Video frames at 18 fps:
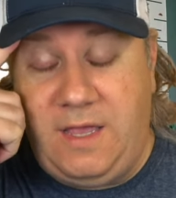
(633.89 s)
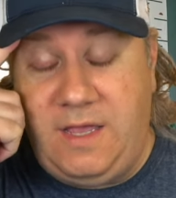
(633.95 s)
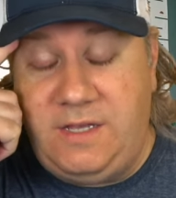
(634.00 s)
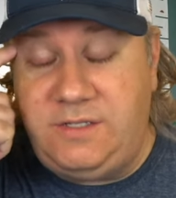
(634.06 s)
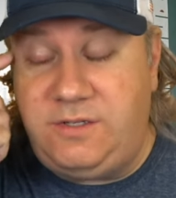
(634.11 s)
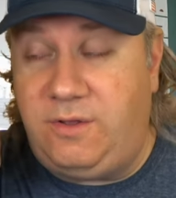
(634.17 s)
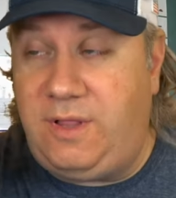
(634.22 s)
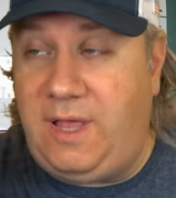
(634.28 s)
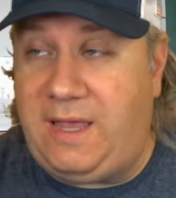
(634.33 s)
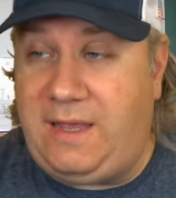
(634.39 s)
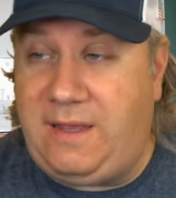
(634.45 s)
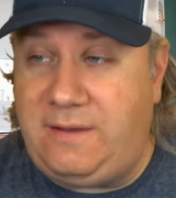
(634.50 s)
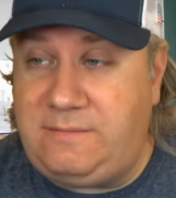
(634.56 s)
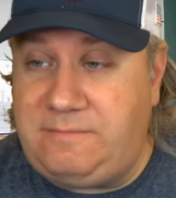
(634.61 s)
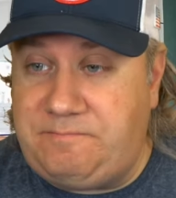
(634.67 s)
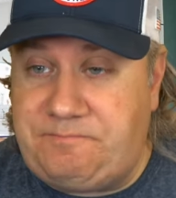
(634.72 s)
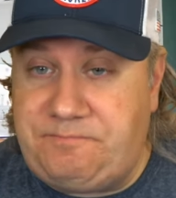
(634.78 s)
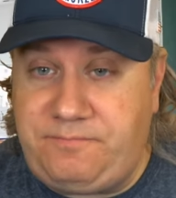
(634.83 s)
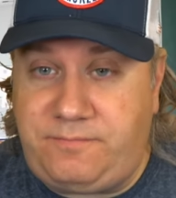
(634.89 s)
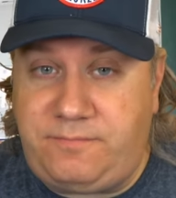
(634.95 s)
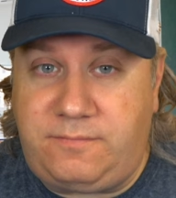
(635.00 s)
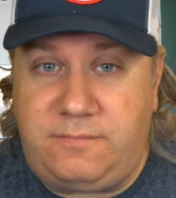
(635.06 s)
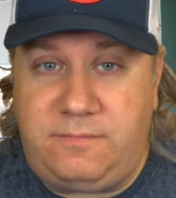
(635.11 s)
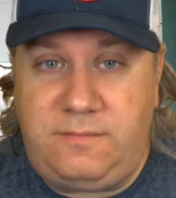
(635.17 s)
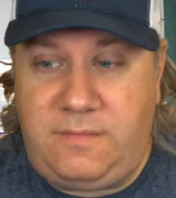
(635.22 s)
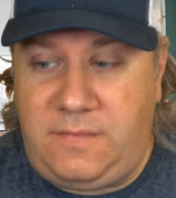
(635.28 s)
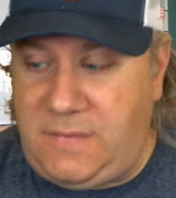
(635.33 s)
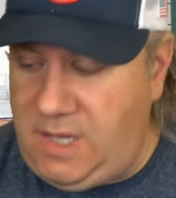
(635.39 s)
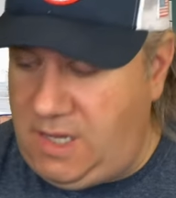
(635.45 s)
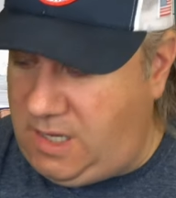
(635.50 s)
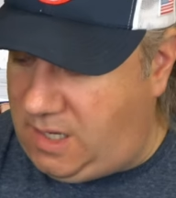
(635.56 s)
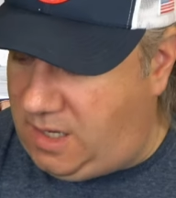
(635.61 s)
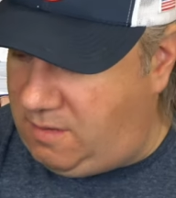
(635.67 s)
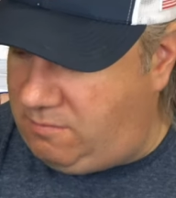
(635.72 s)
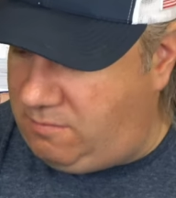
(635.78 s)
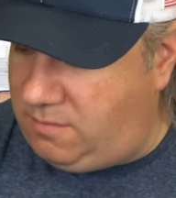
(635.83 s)
So like,
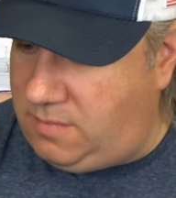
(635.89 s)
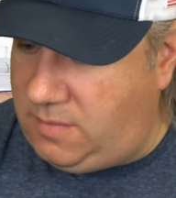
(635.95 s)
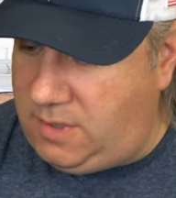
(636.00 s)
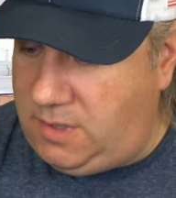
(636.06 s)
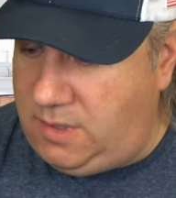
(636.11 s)
um,